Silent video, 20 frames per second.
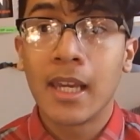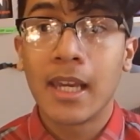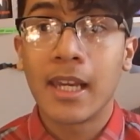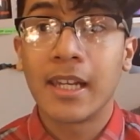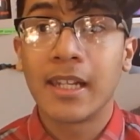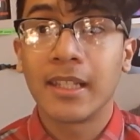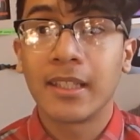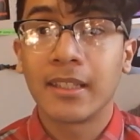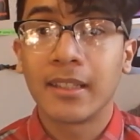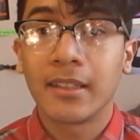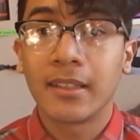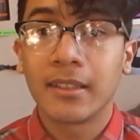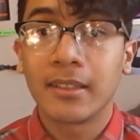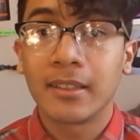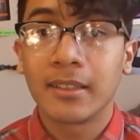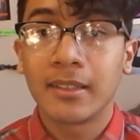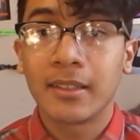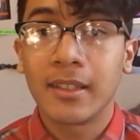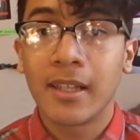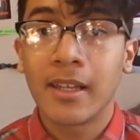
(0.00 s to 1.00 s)
And
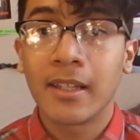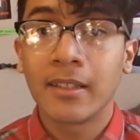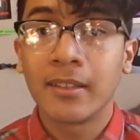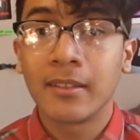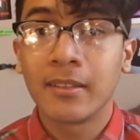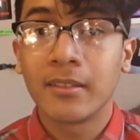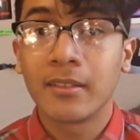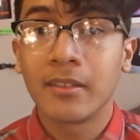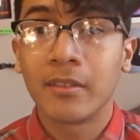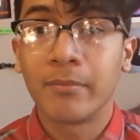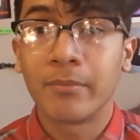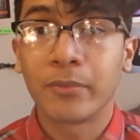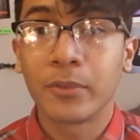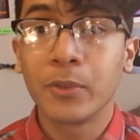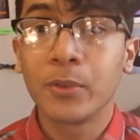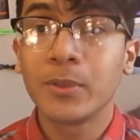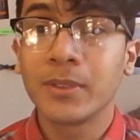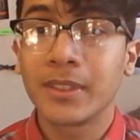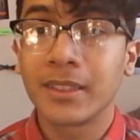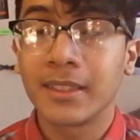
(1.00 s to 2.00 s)
then the
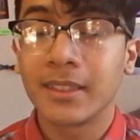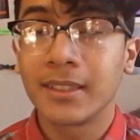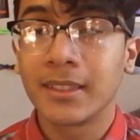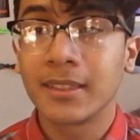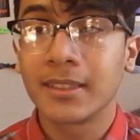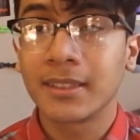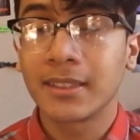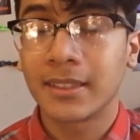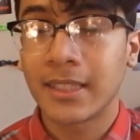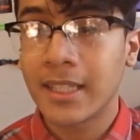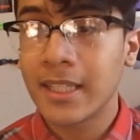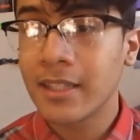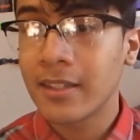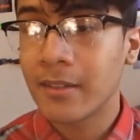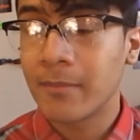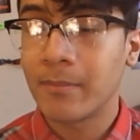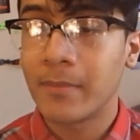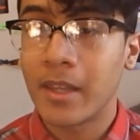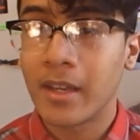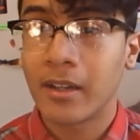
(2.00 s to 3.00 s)
bruises, seeing
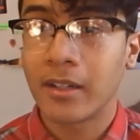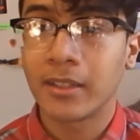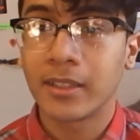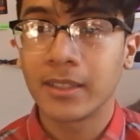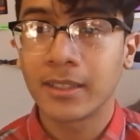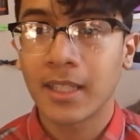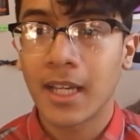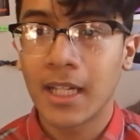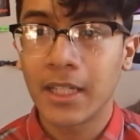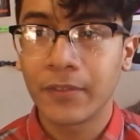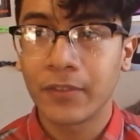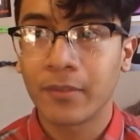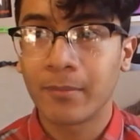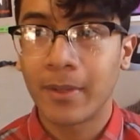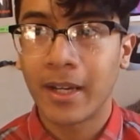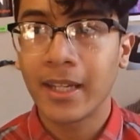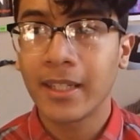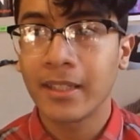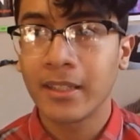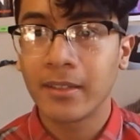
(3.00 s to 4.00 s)
them there, just kind of
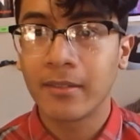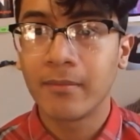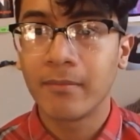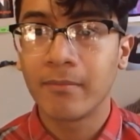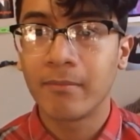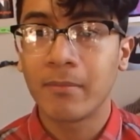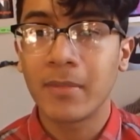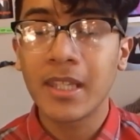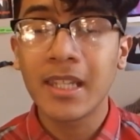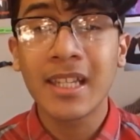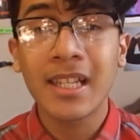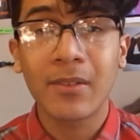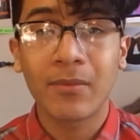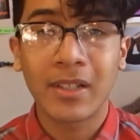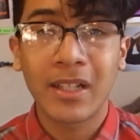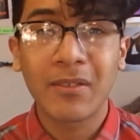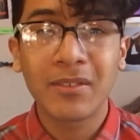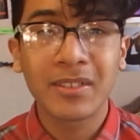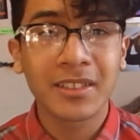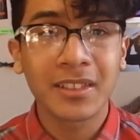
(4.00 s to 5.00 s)
reminded me,
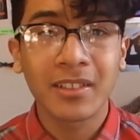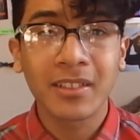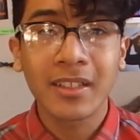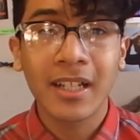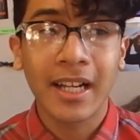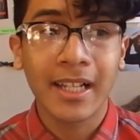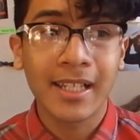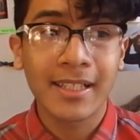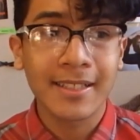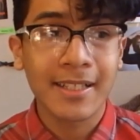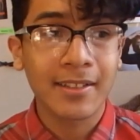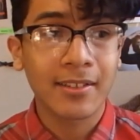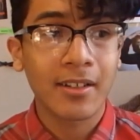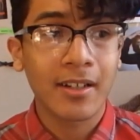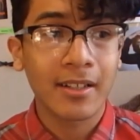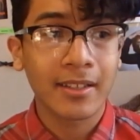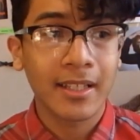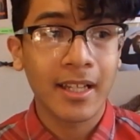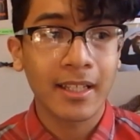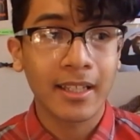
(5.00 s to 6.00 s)
when I was younger, I guess I
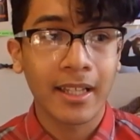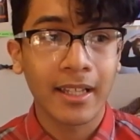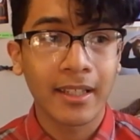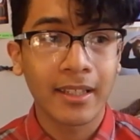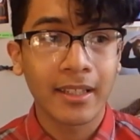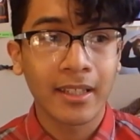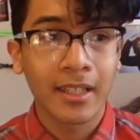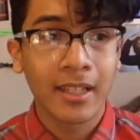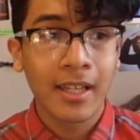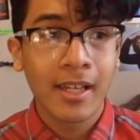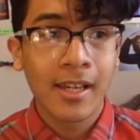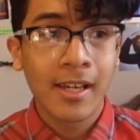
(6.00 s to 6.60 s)
thought that, like,